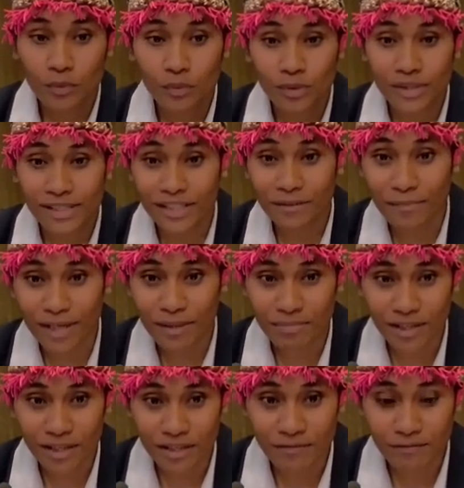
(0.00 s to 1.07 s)
Within my
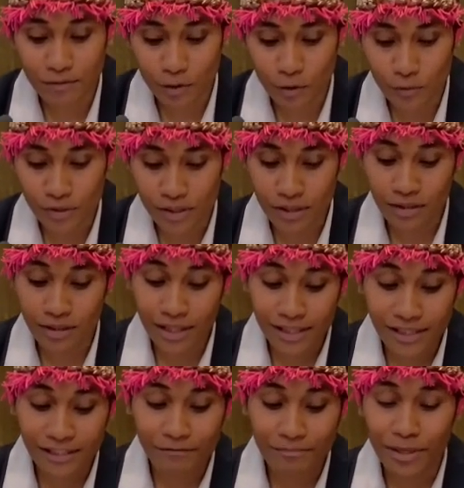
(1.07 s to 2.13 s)
blood flows the
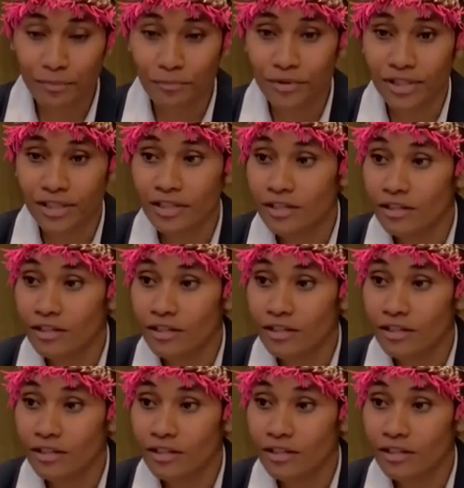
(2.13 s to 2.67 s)
collective memory